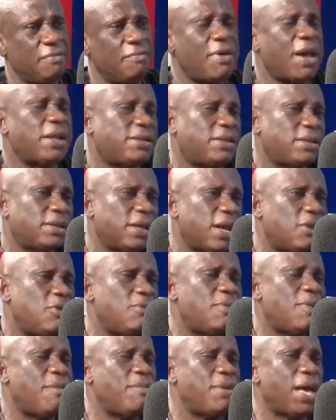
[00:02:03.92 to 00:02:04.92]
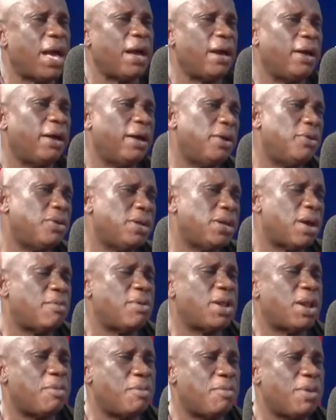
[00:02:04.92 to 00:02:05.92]
but a do baby, I'm not the
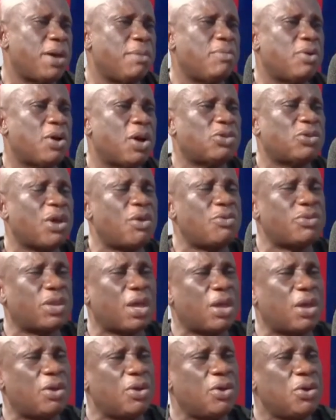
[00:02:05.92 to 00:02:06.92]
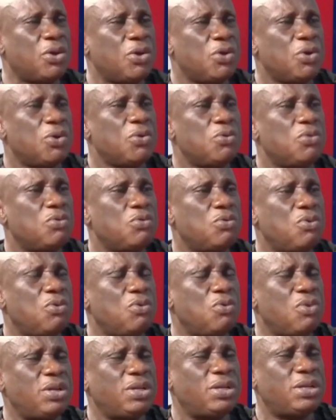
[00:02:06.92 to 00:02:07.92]
other woman because I'm the
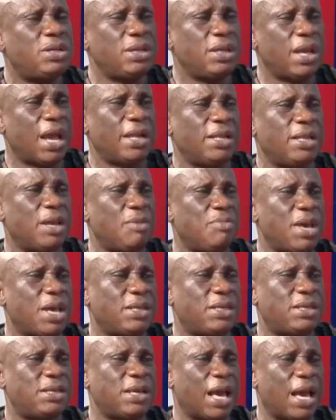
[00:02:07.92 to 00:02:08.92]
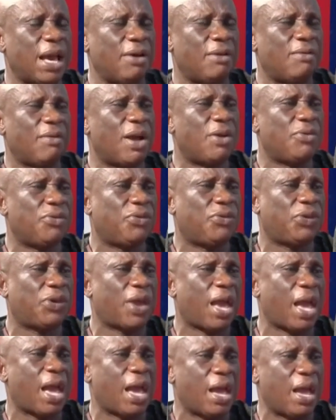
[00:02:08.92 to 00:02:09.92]
Udi Adebia Chia, one
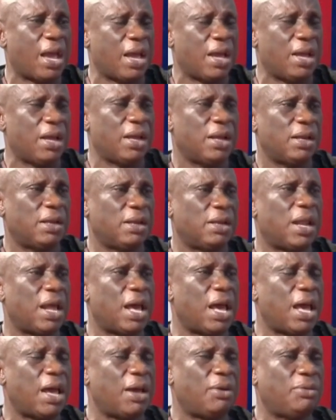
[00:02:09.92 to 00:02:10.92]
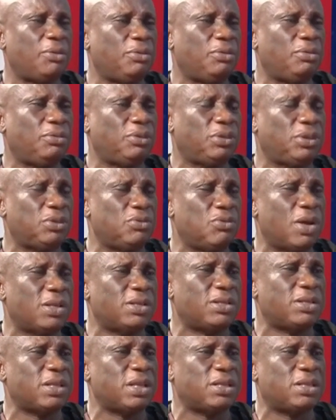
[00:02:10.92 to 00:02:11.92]
shah, na Udi
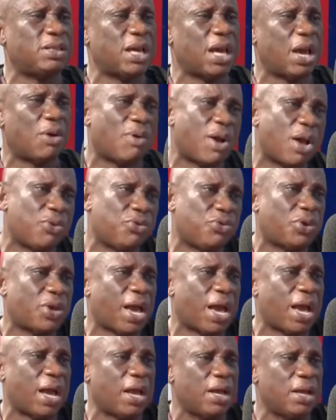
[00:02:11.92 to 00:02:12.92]
Mansenchia, one shah,